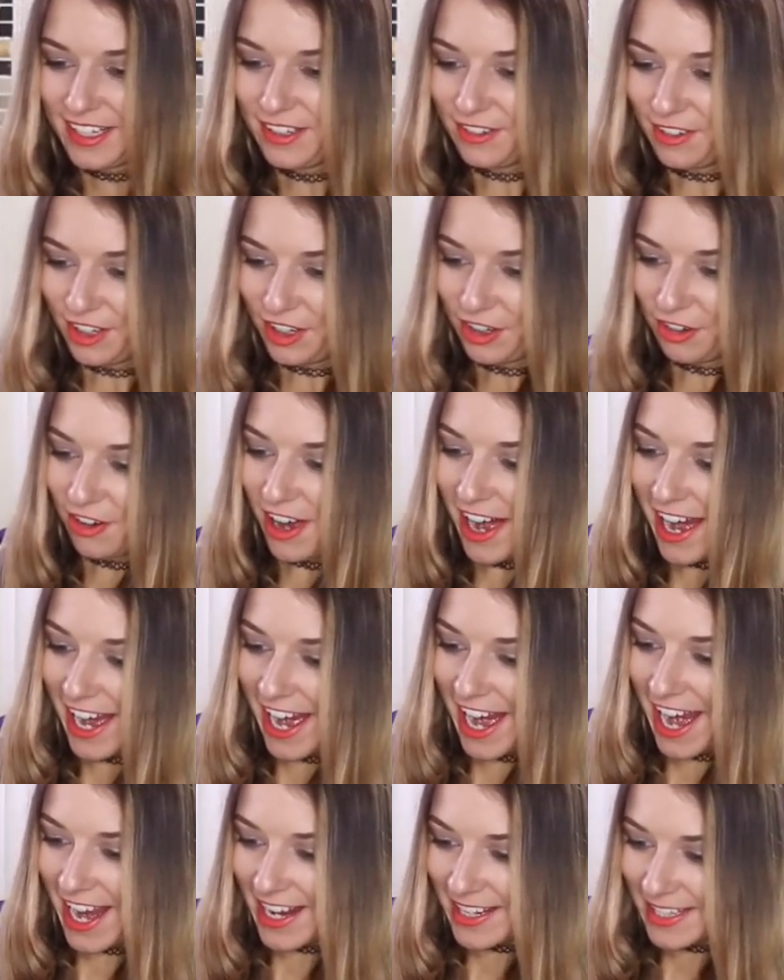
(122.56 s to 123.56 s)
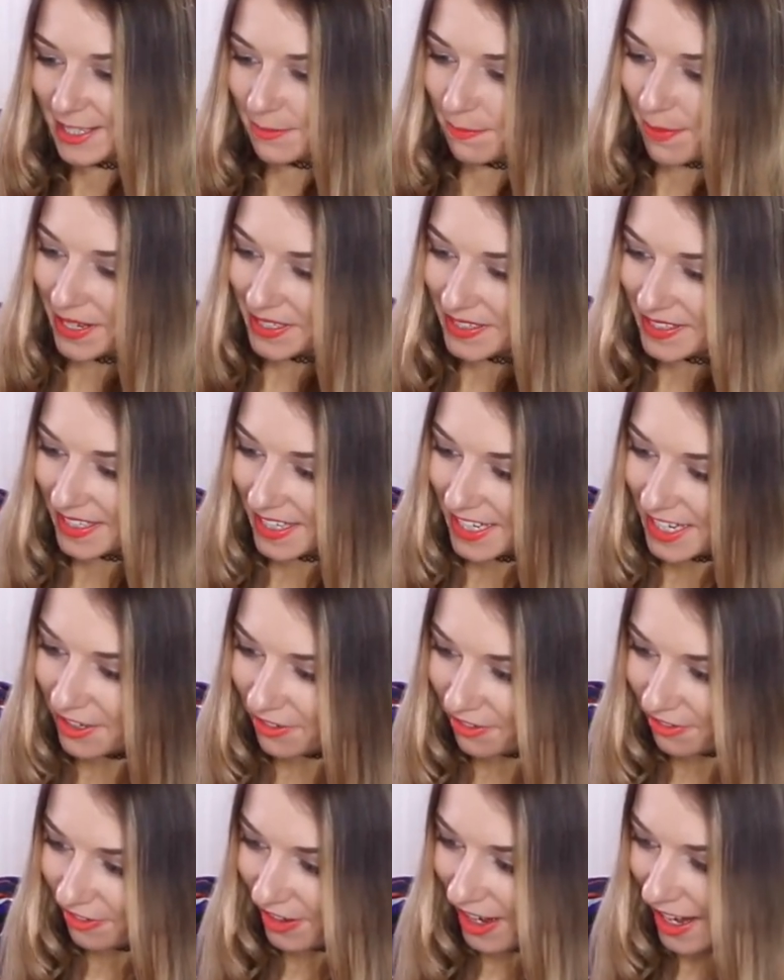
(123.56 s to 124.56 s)
You're in great hands, Betty.
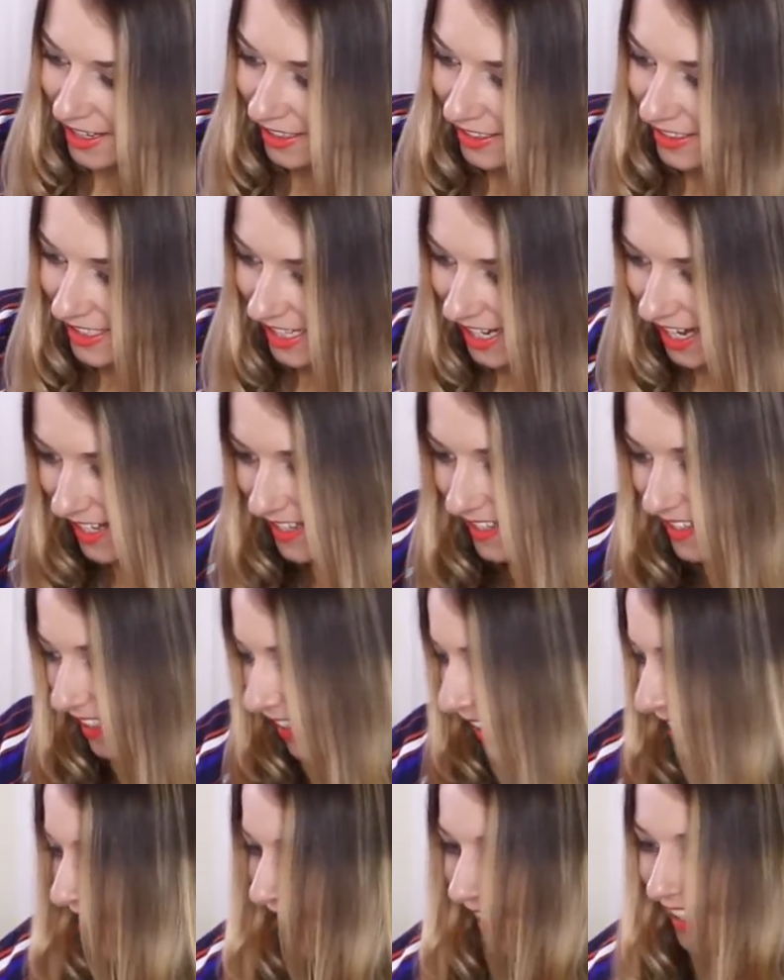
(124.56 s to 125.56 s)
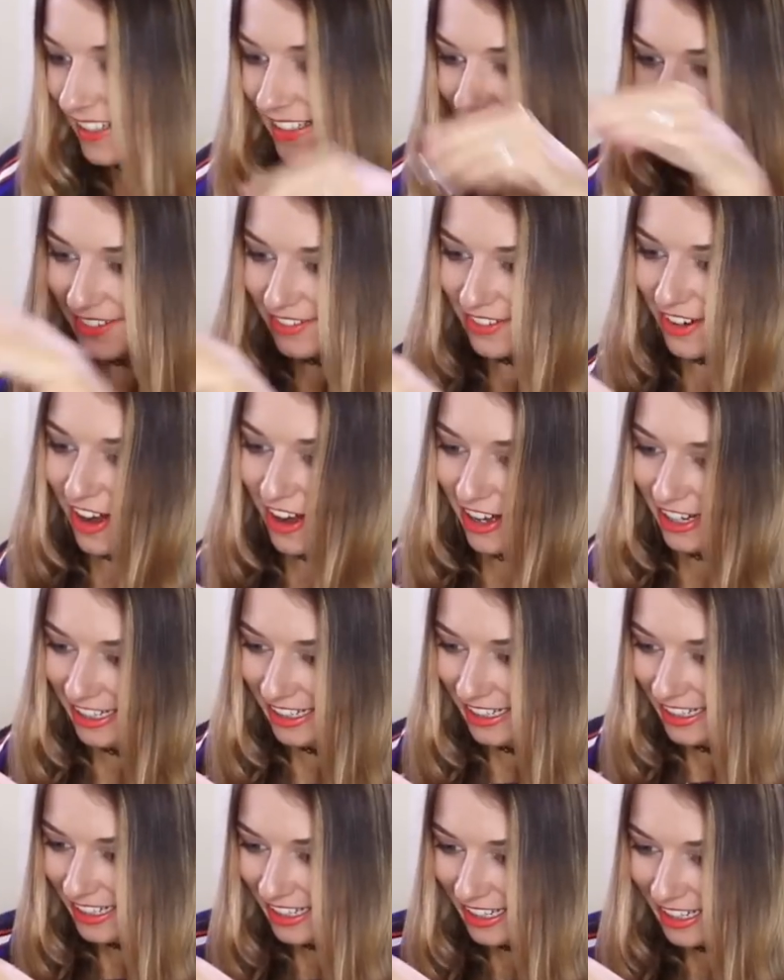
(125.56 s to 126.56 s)
Fantastic hands,
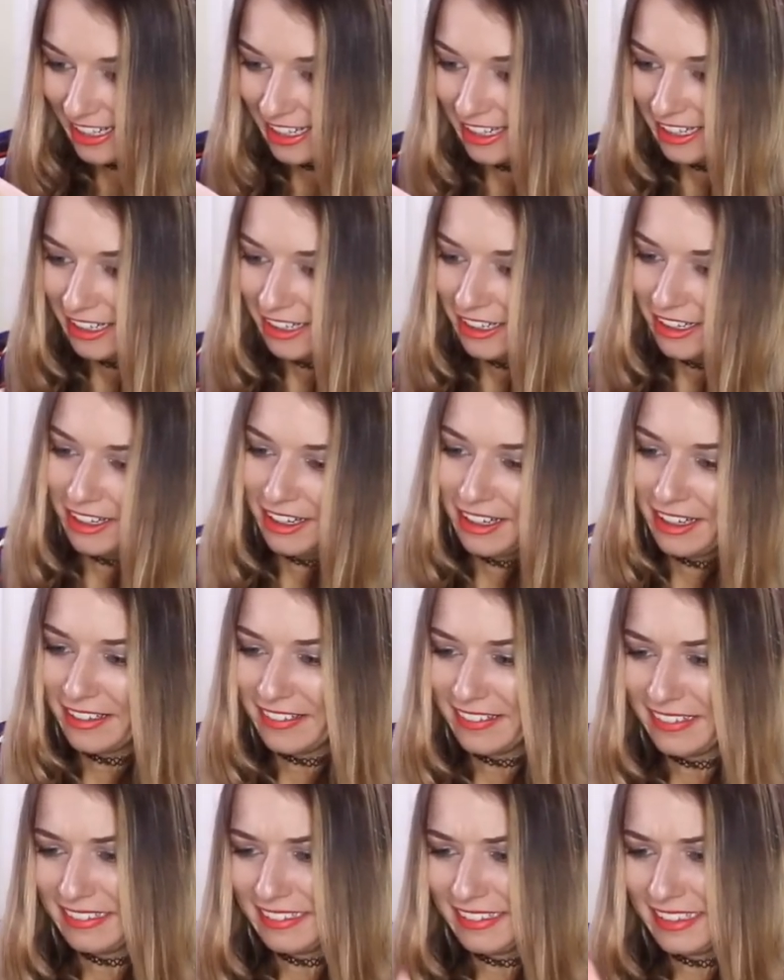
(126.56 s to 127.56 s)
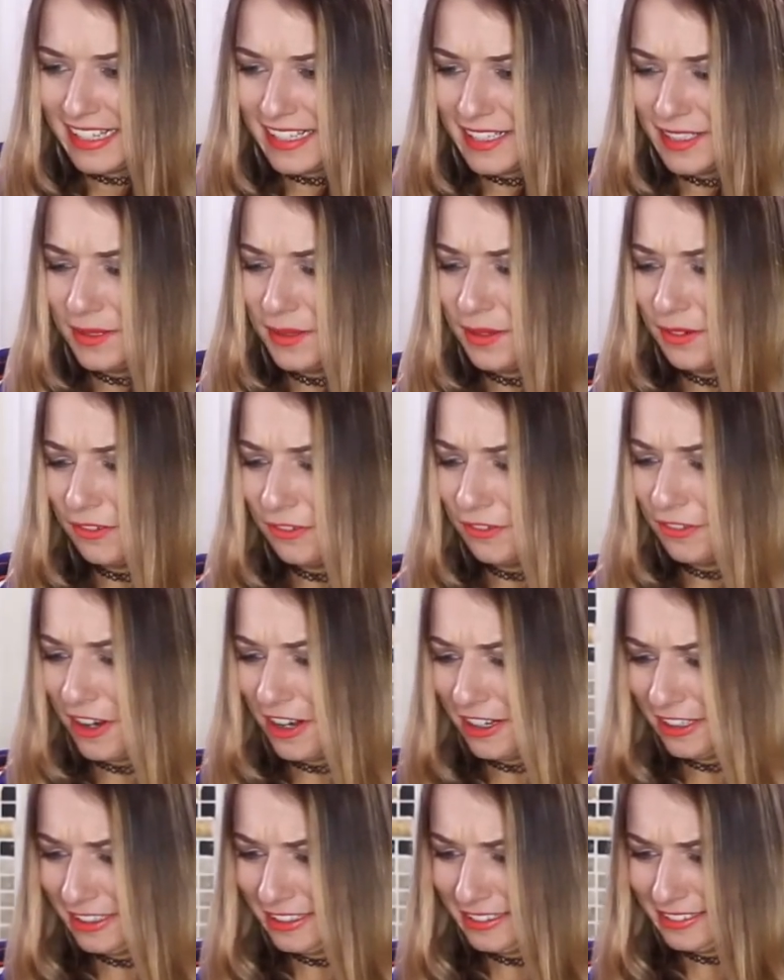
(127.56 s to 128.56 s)
right. Let's do the
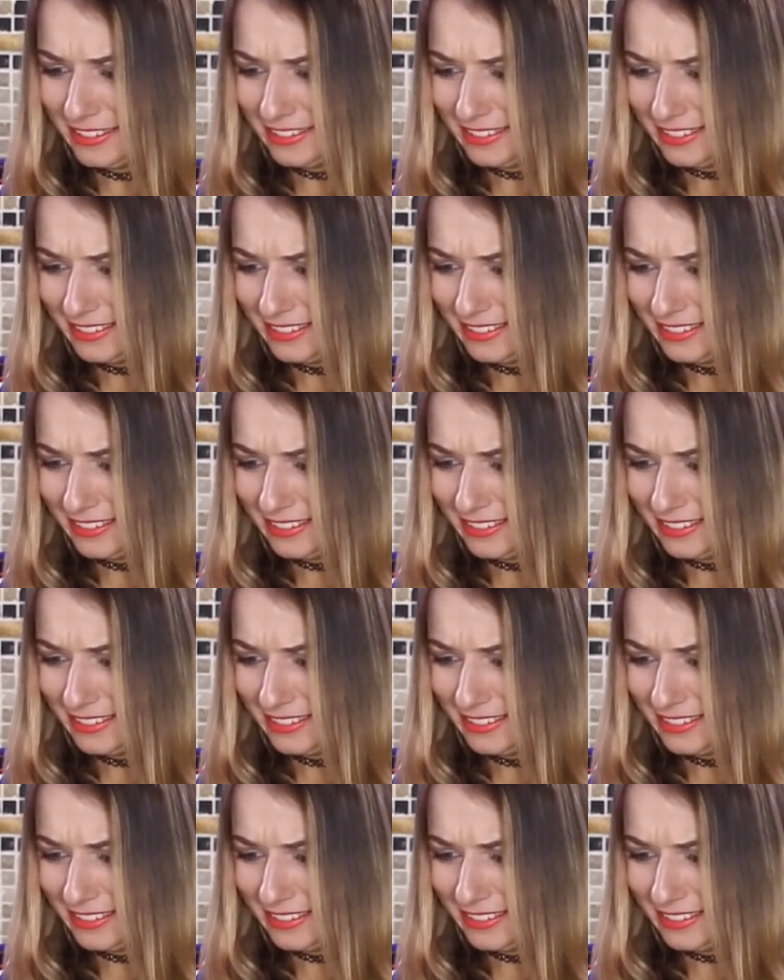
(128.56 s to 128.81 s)
front.